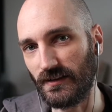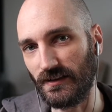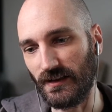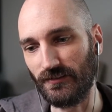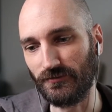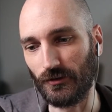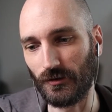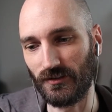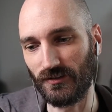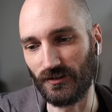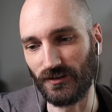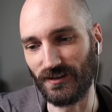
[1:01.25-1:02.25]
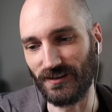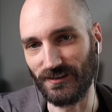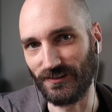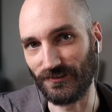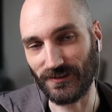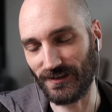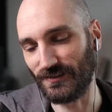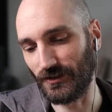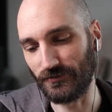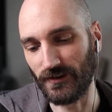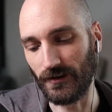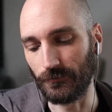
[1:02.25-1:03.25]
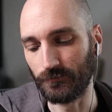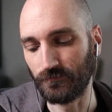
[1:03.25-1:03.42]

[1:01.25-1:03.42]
and focus on, you know, getting stuff out.